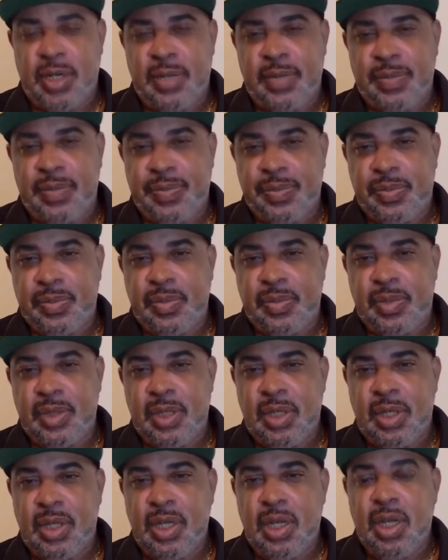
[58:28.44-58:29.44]
of.
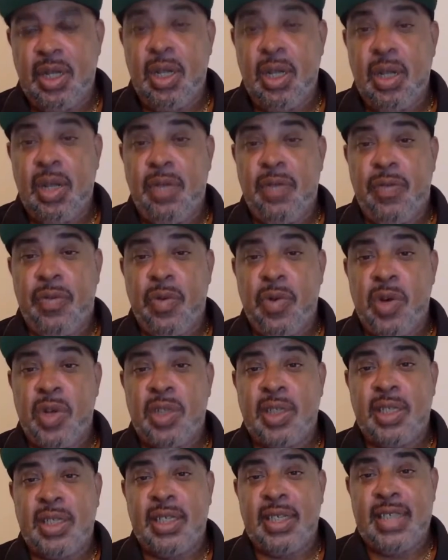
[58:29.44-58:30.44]
For
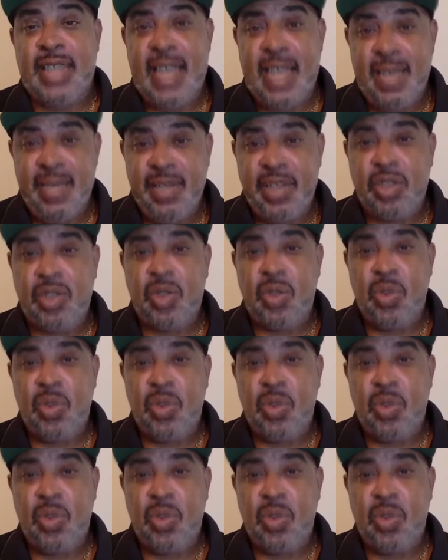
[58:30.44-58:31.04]
St. David's